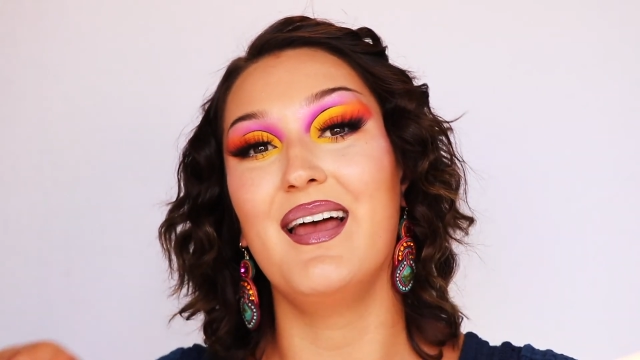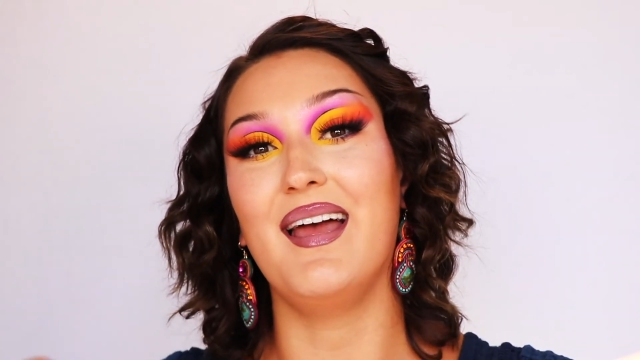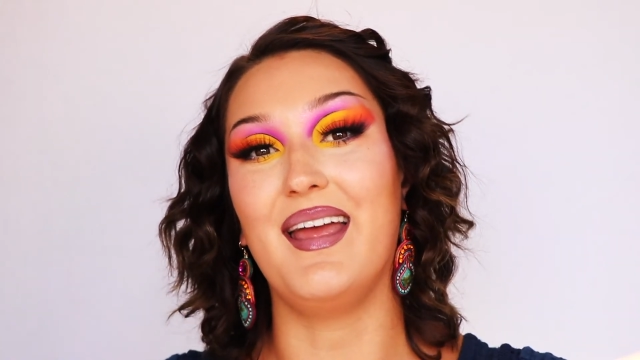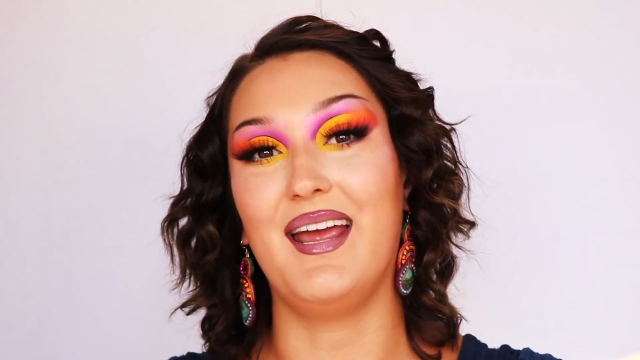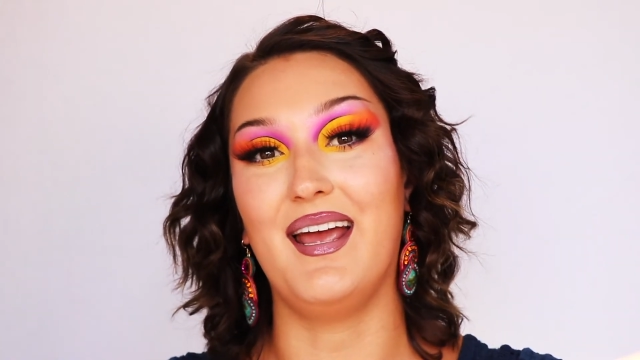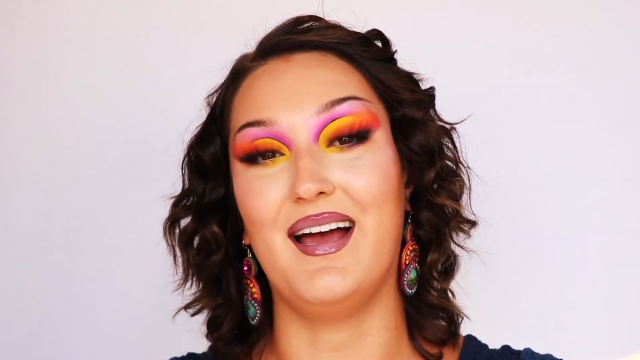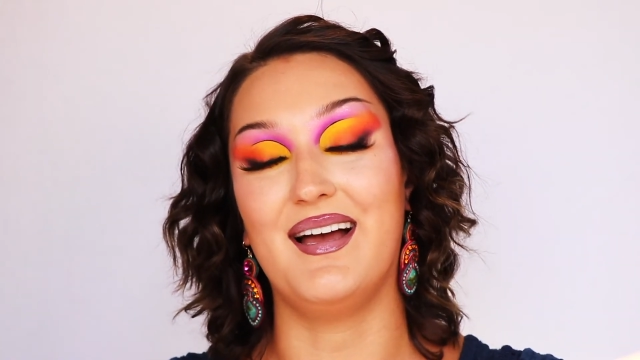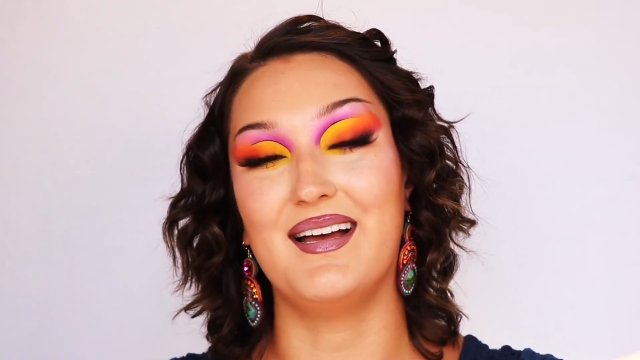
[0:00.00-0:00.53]

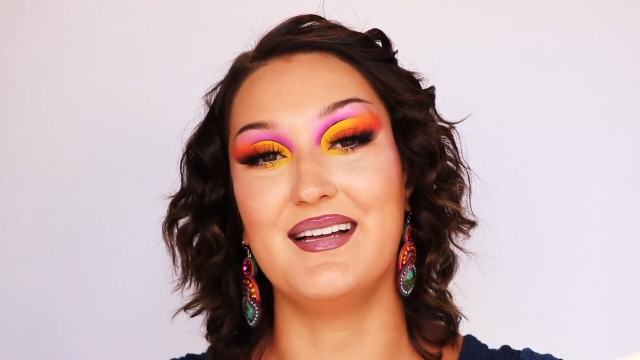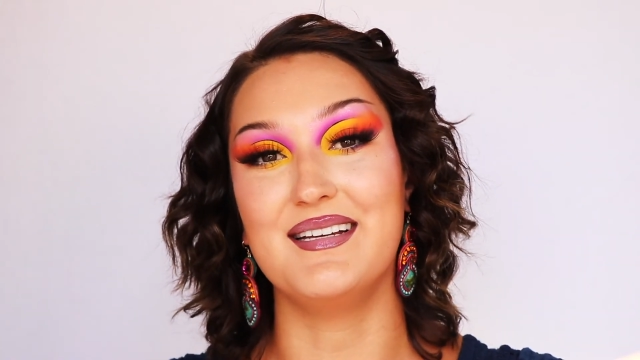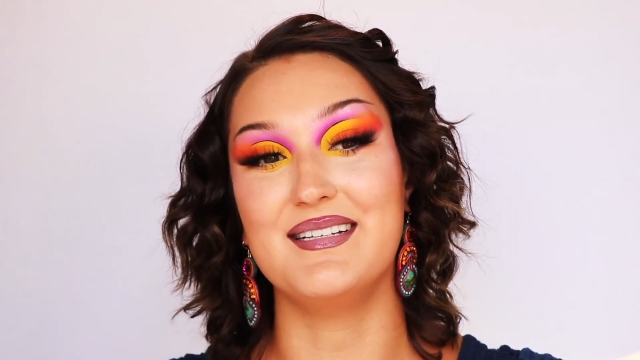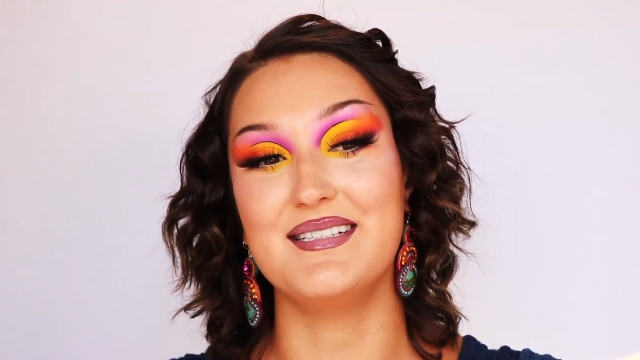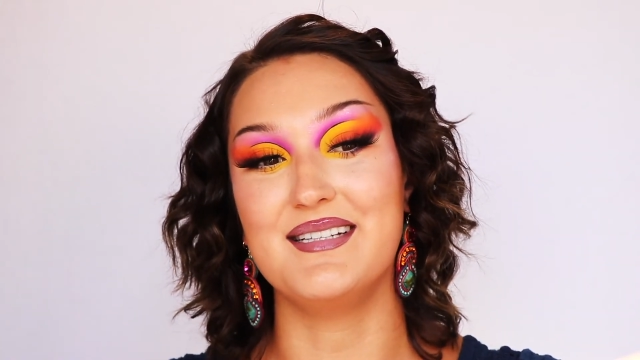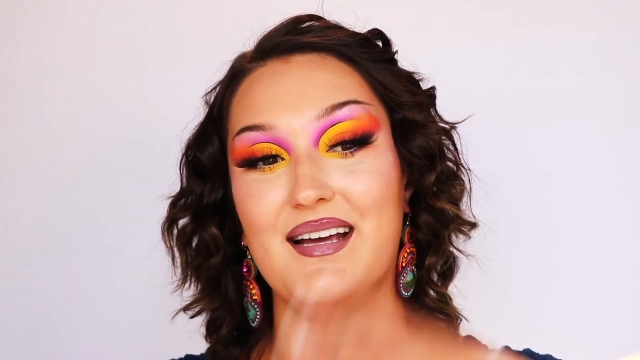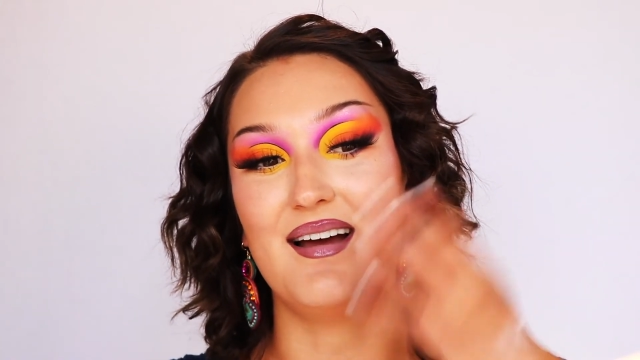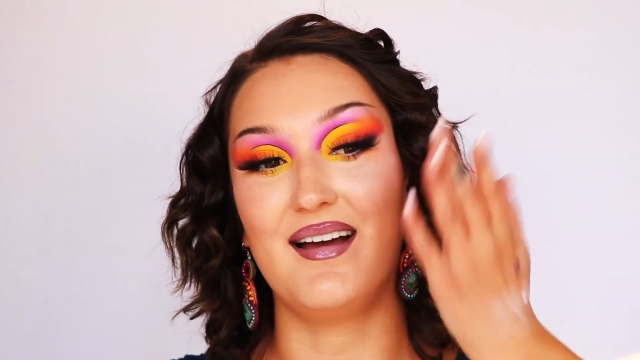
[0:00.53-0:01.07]

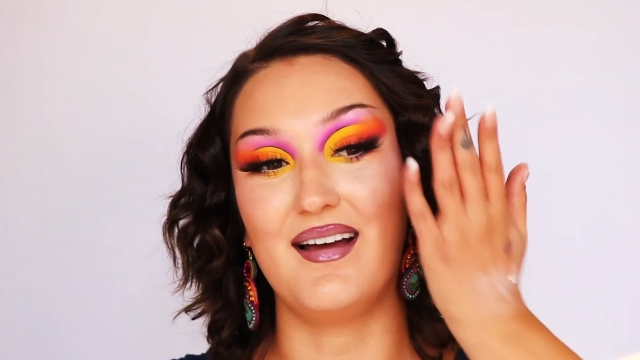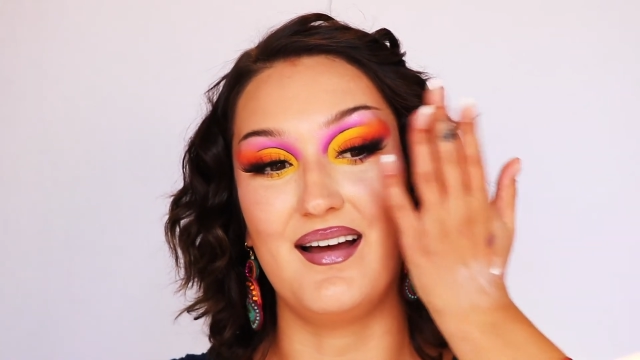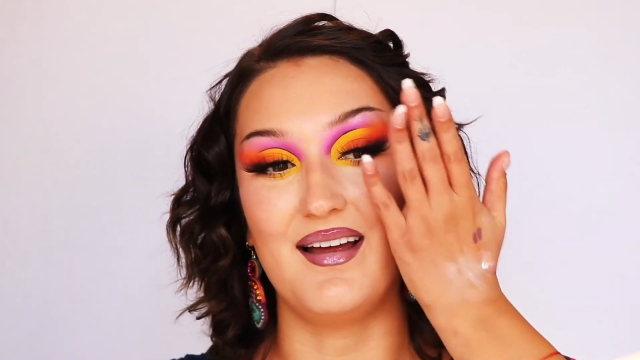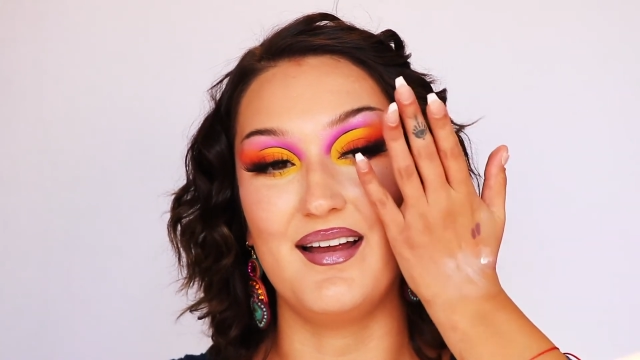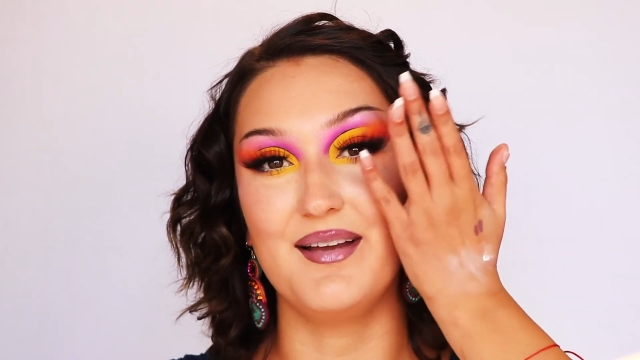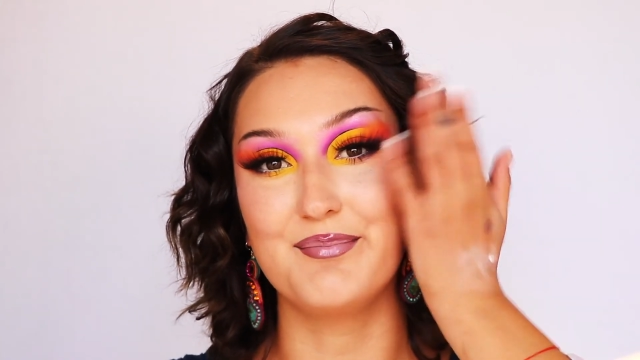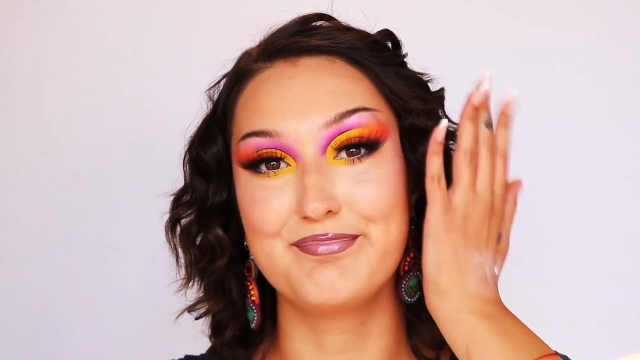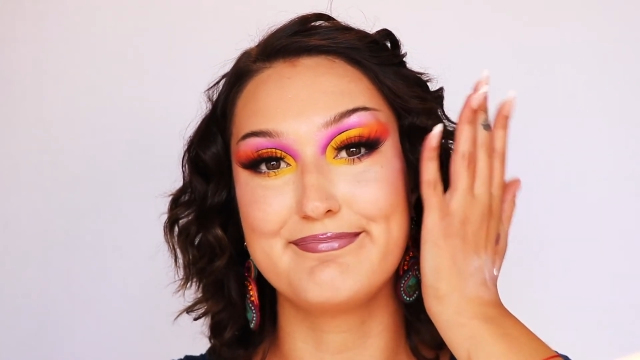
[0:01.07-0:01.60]
And yeah,
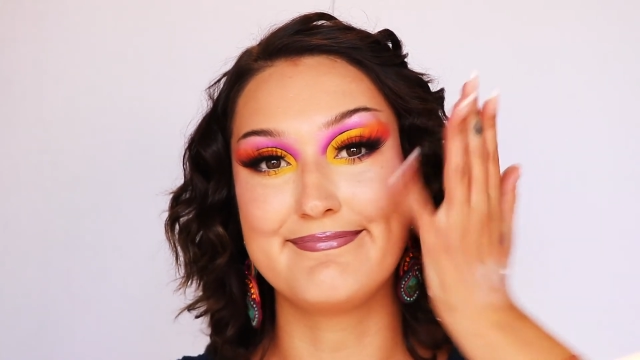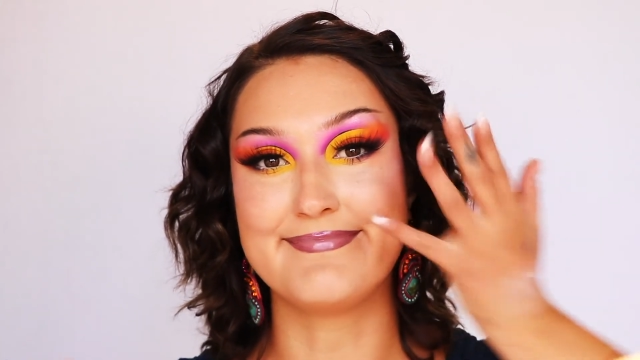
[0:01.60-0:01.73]
I